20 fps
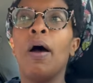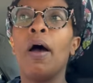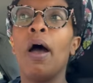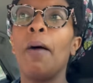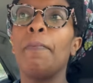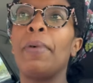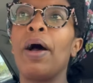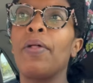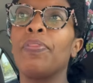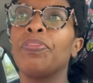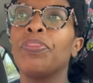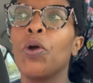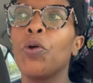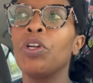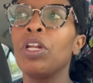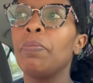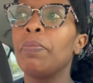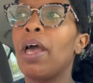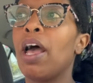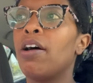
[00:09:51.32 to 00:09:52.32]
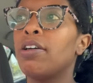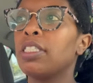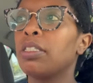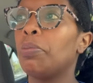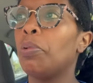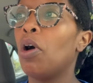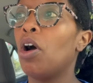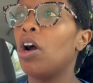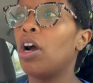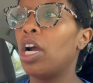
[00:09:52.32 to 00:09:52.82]
about 30 miles
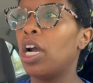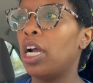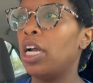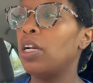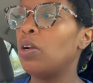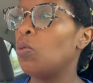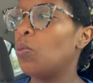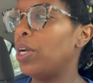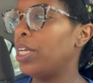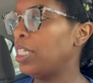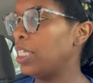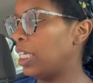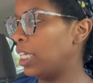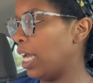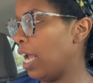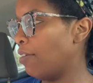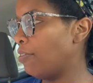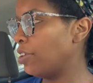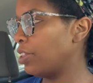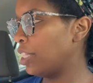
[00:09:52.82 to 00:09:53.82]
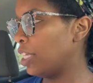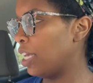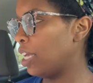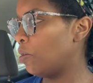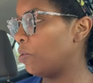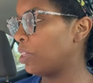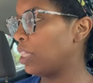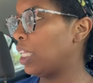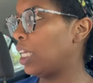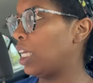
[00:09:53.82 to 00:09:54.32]
apart we did
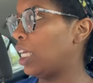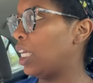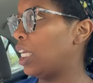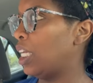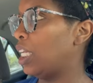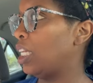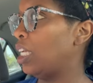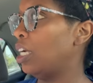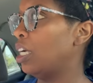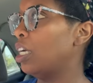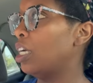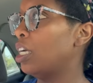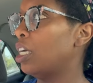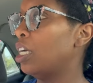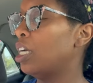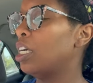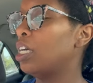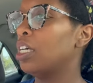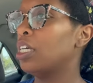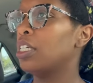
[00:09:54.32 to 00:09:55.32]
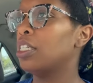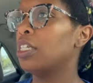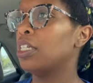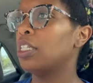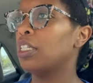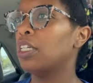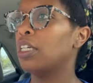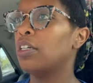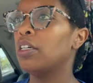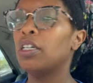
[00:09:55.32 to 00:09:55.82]
everything
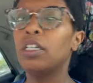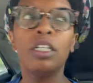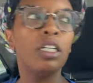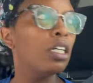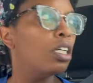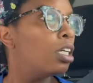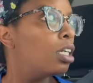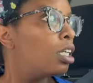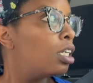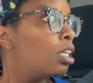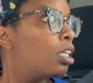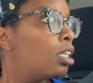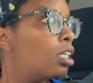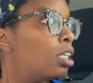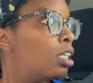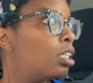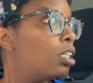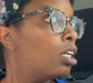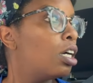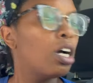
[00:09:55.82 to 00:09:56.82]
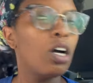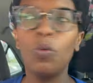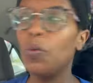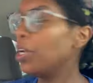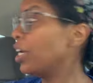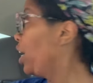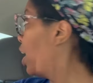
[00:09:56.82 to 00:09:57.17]
within we did